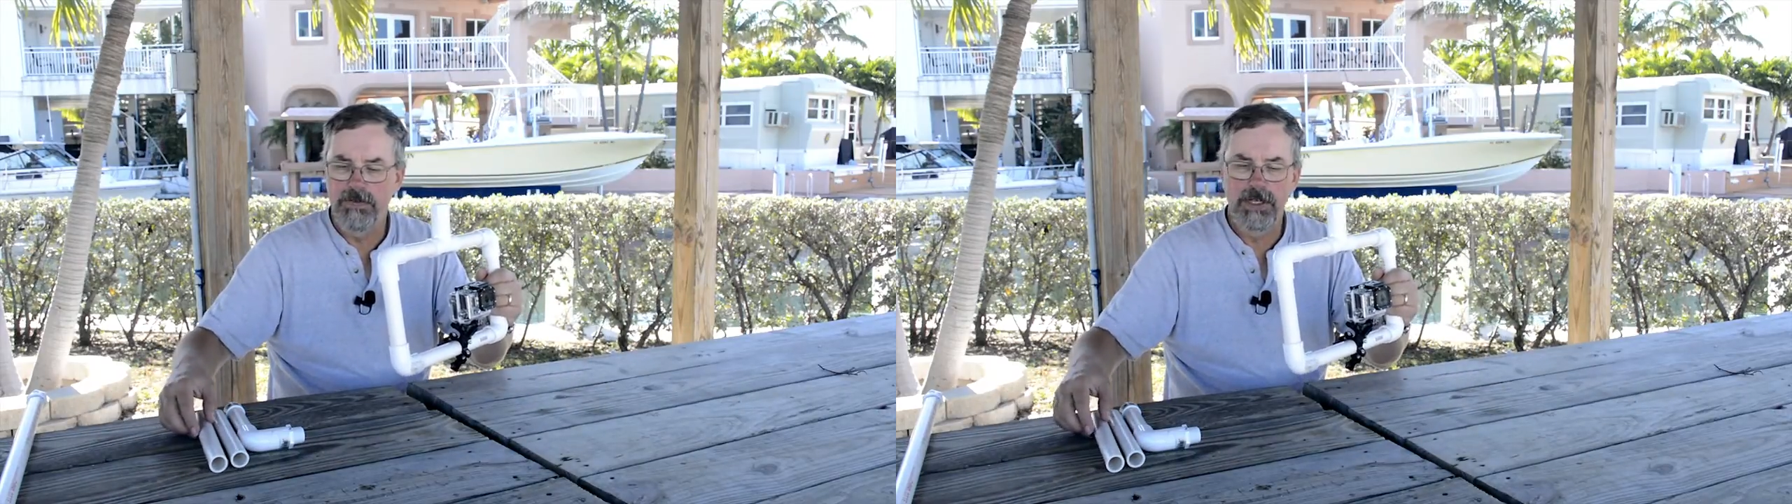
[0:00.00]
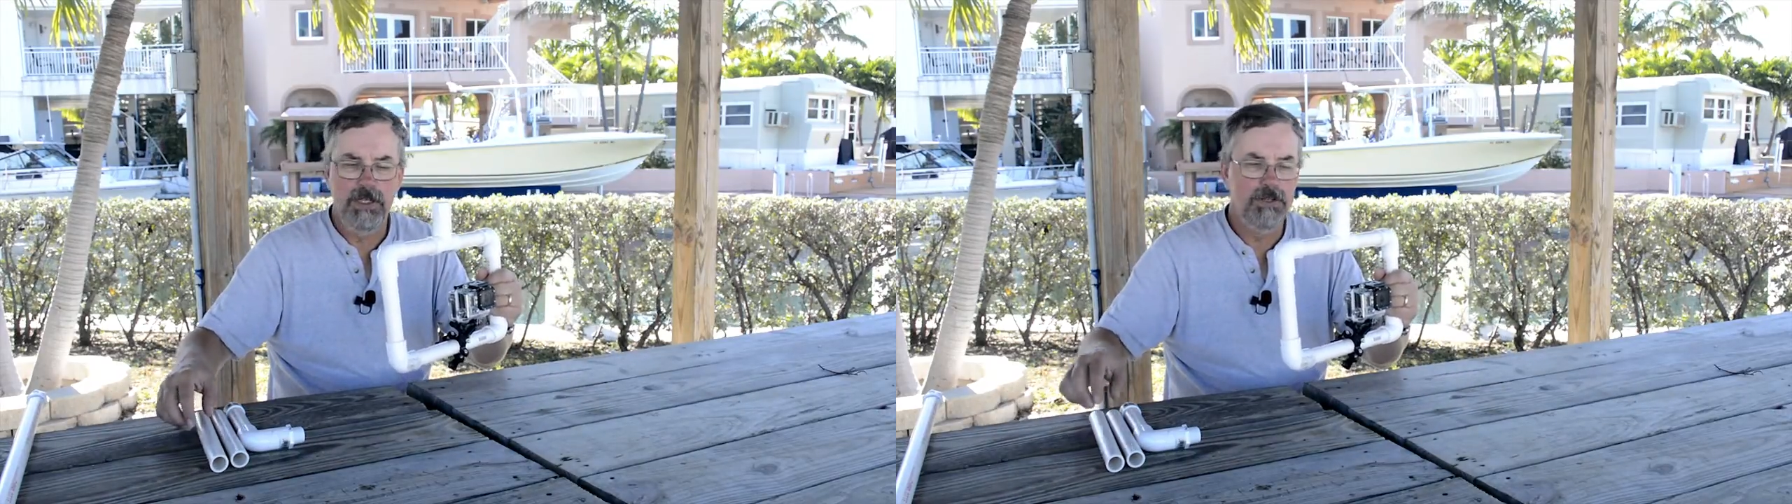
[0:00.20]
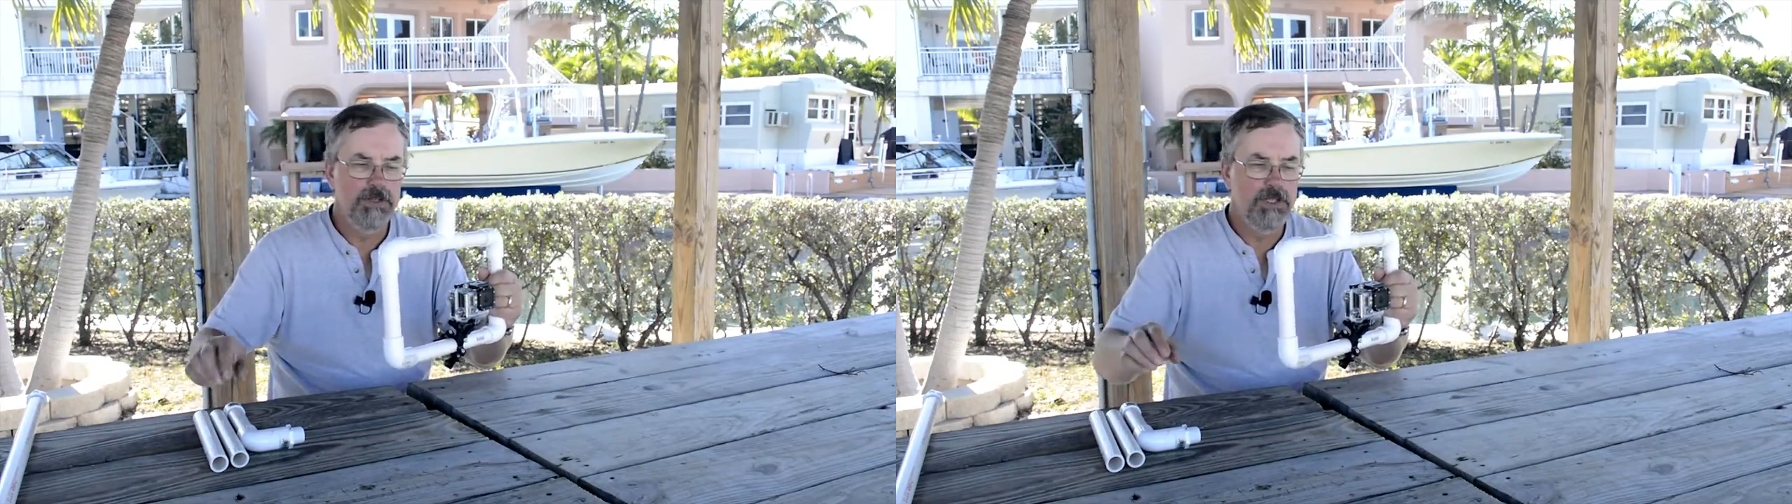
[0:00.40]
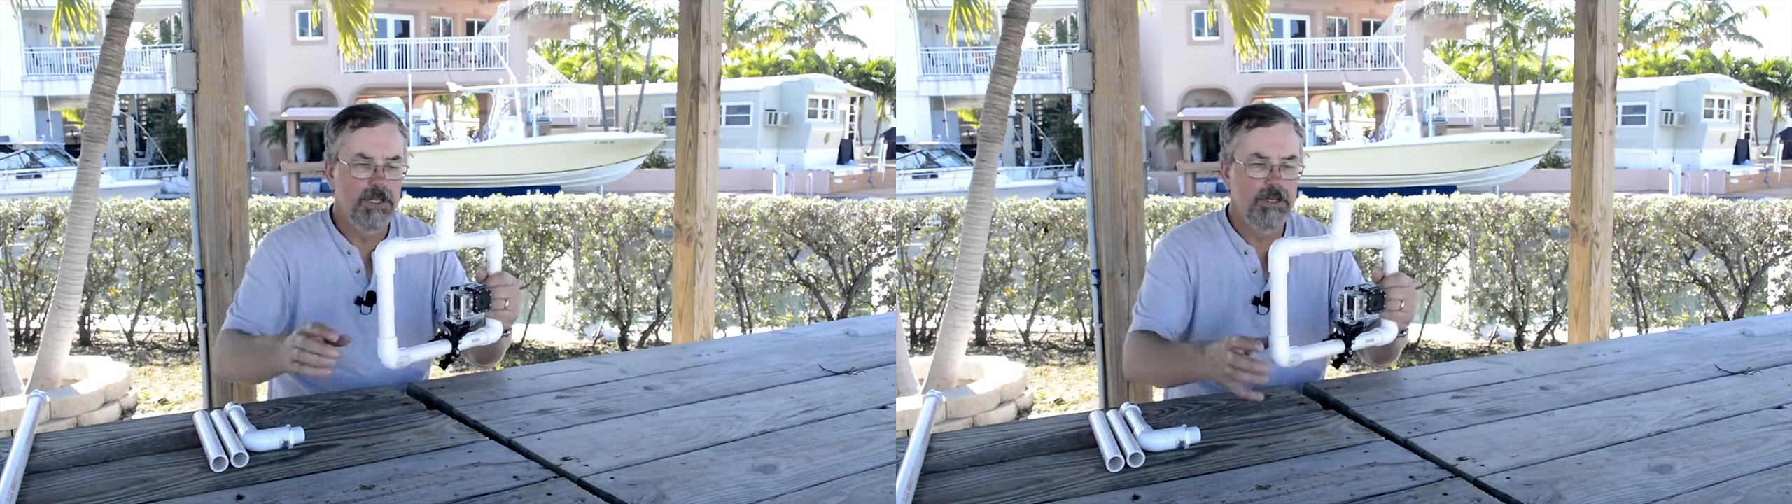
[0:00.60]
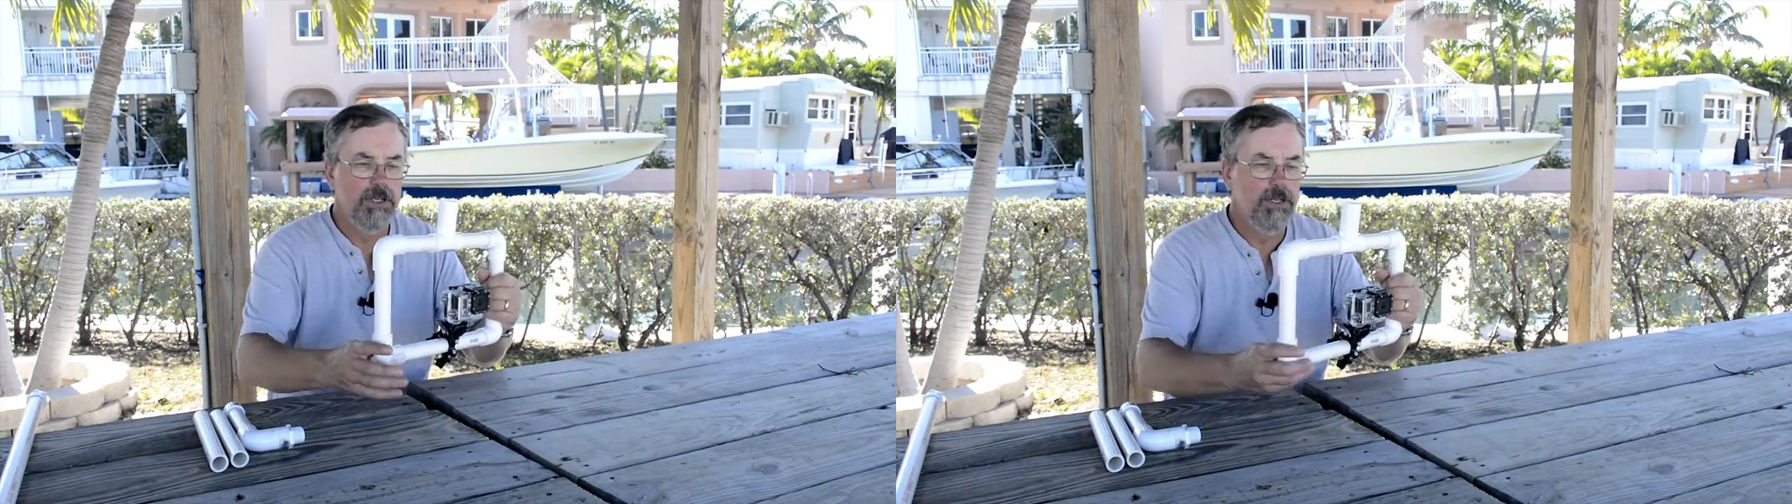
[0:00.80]
videos
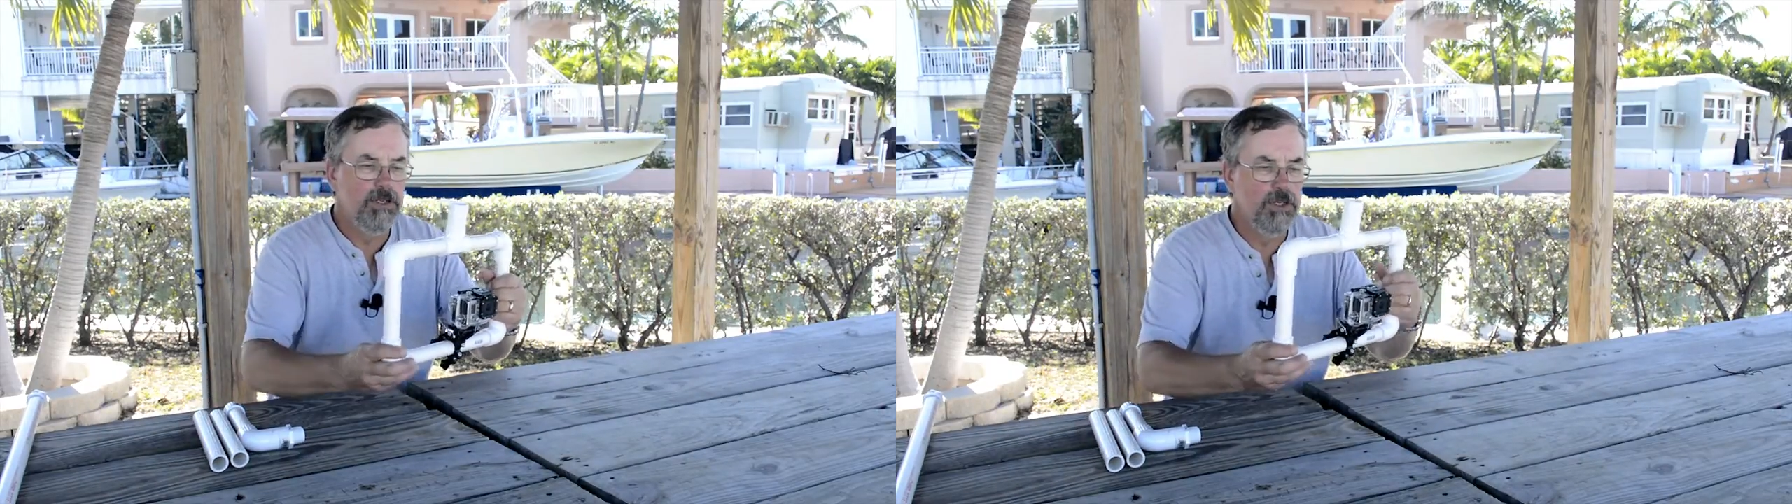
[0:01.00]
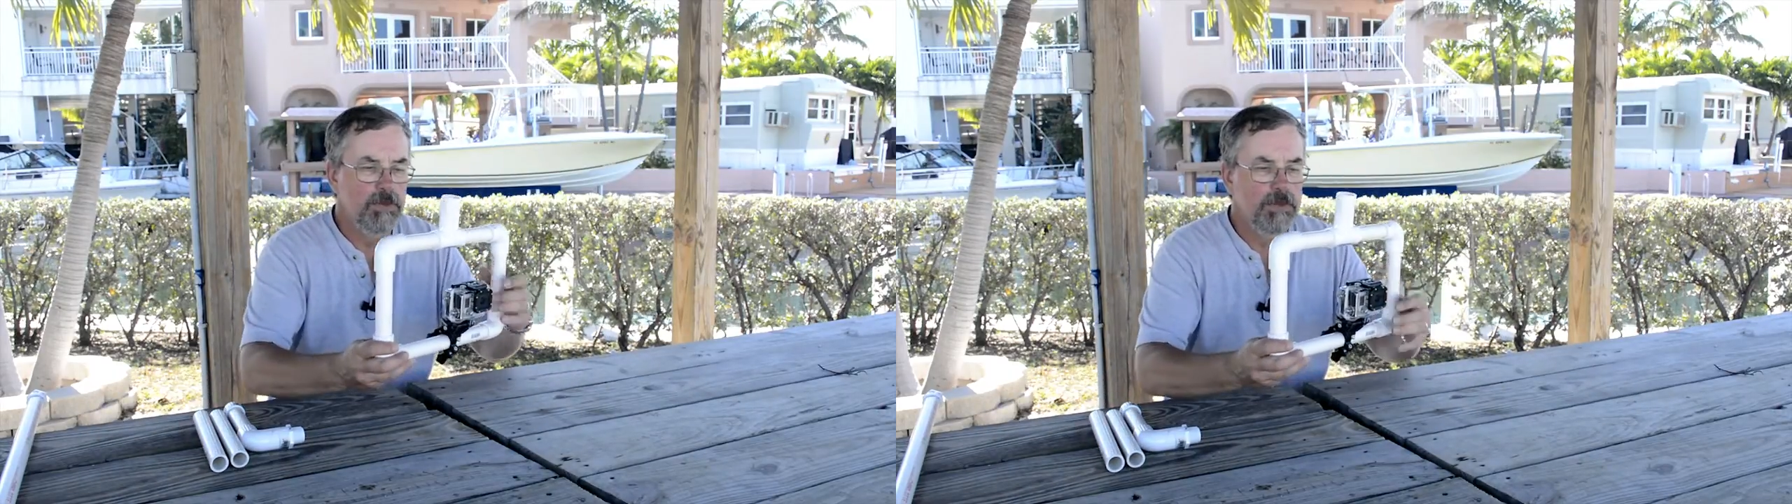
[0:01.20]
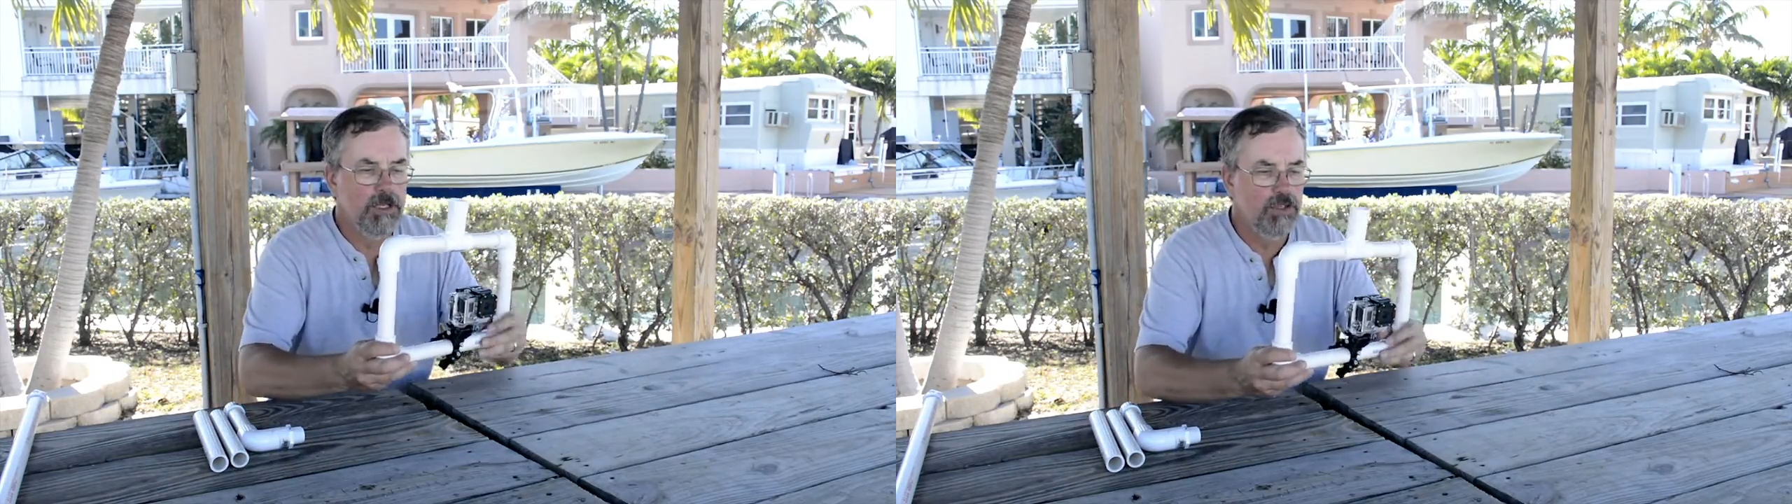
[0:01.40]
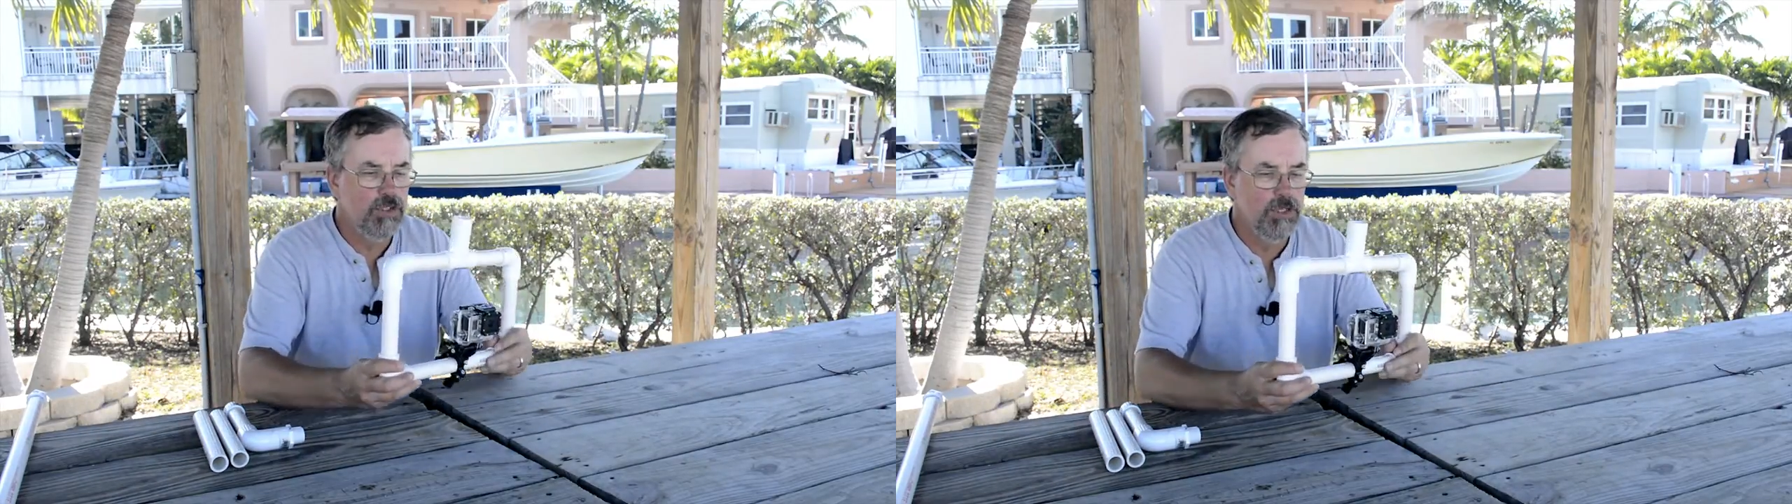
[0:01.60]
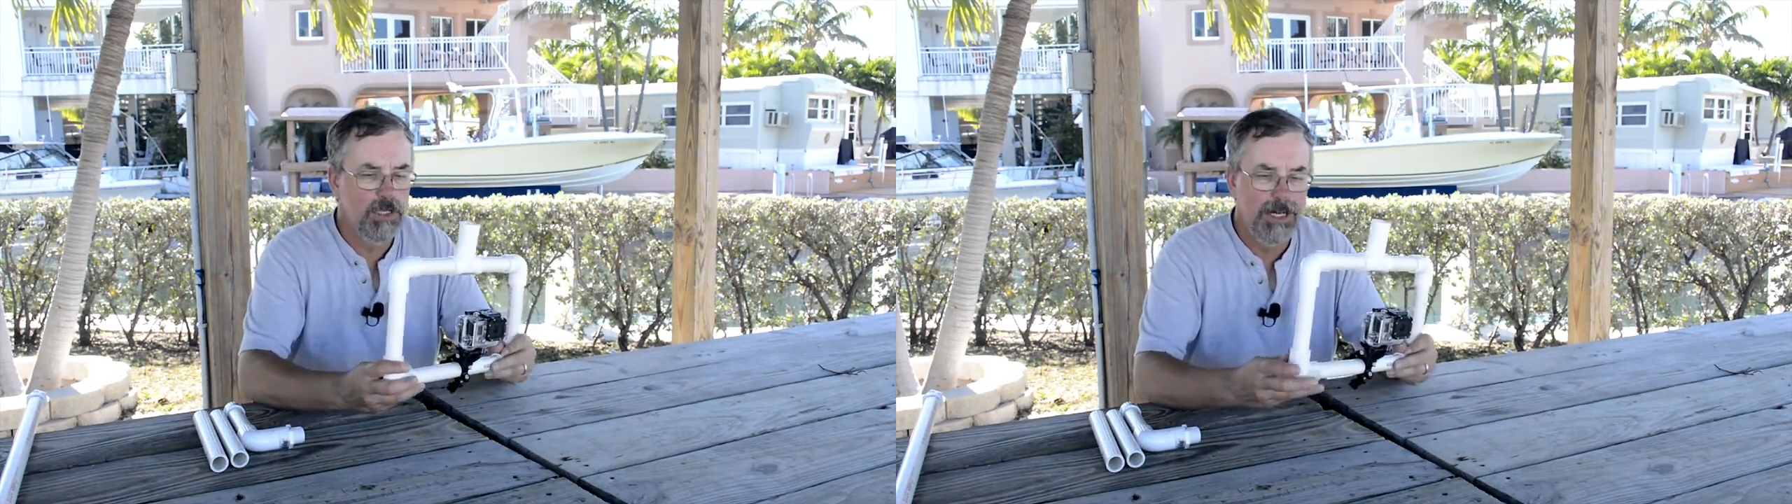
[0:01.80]
here on YouTube that'll
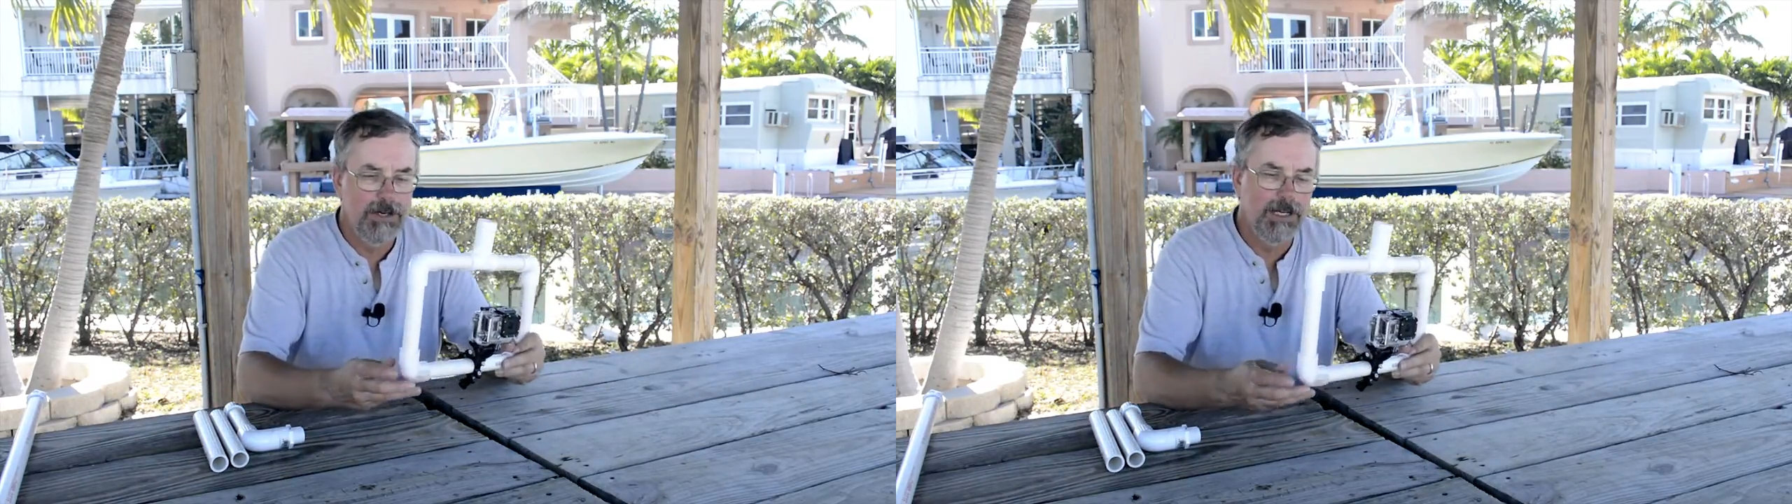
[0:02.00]
show you how